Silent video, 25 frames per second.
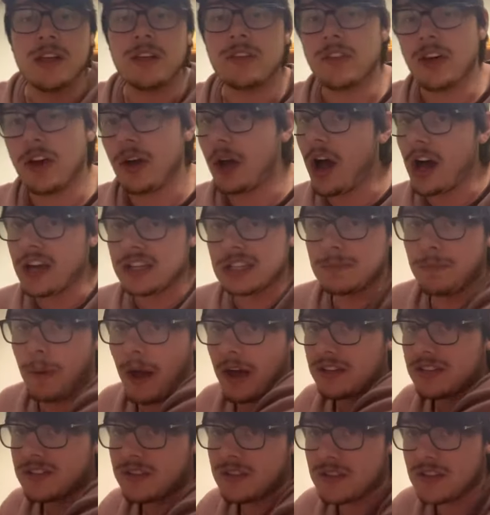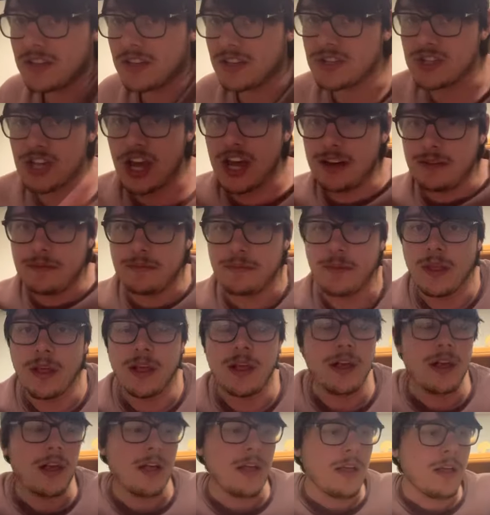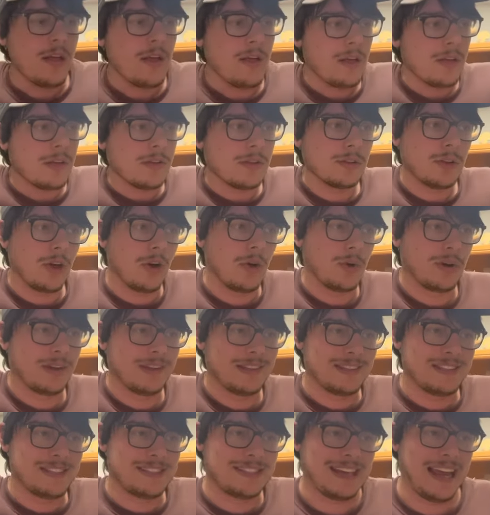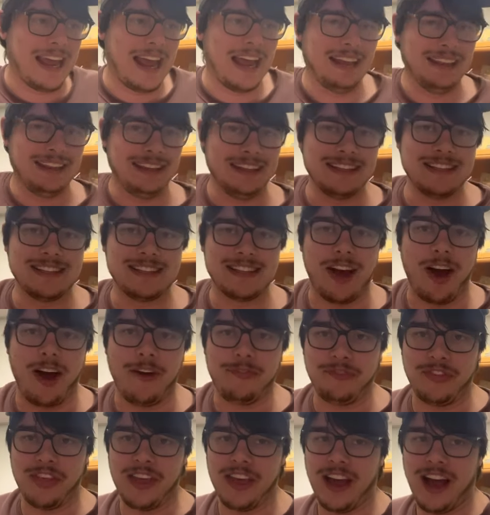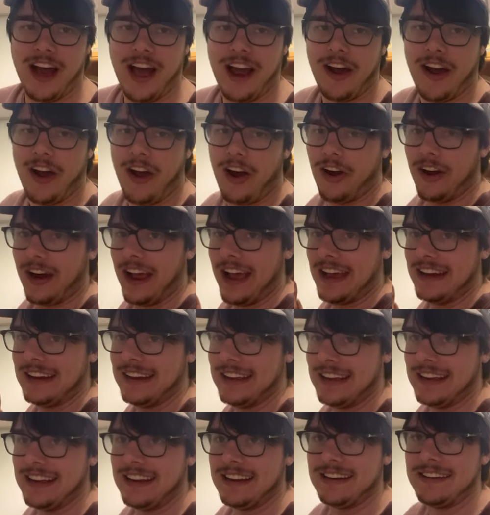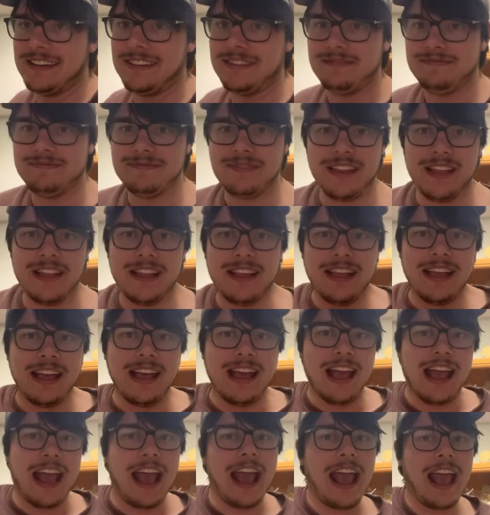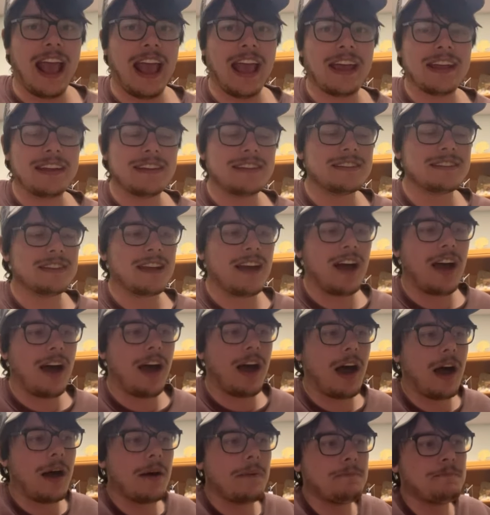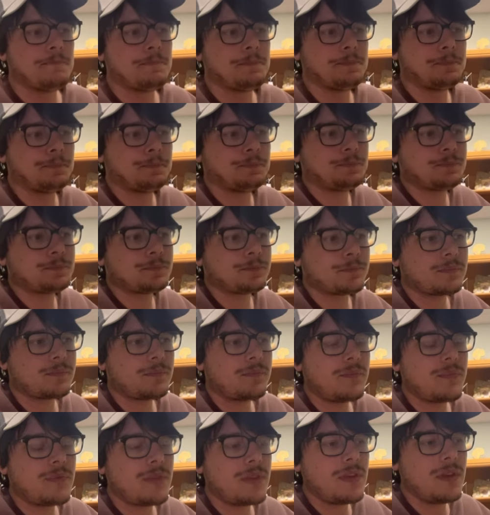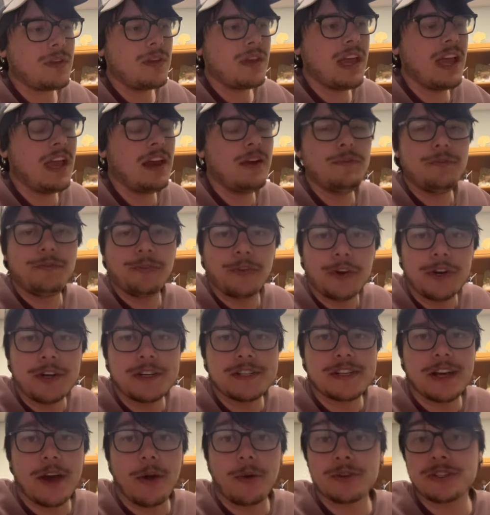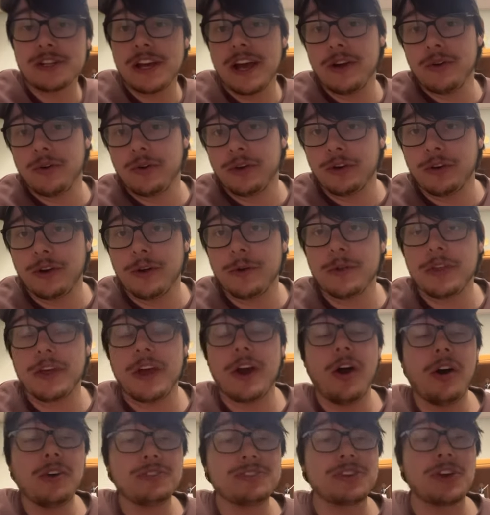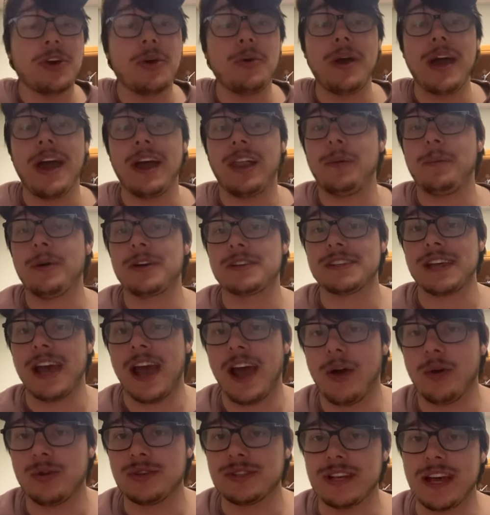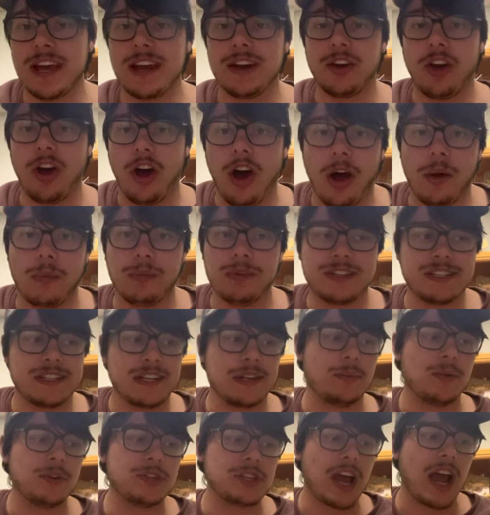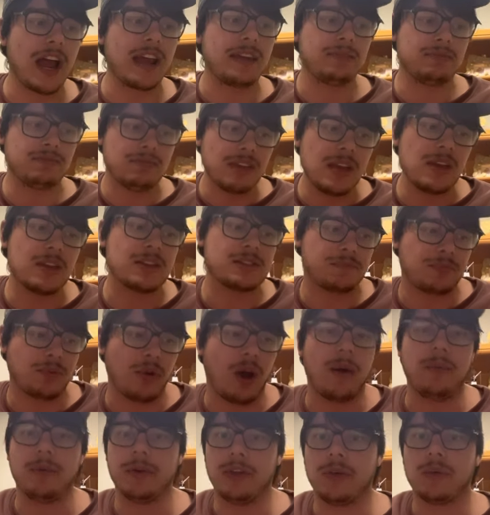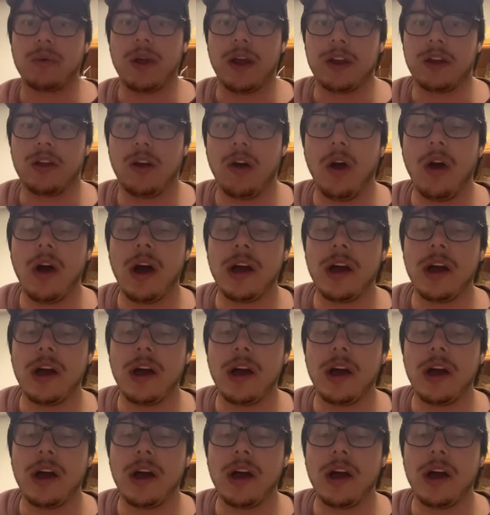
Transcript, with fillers: The Gus Bus is in. Logan Stanley's off the IR and in. And um, Haydn Fleury's out, which I don't agree with. And also, Hellebuyck's out and Comrie's in, which I think is probably the right call.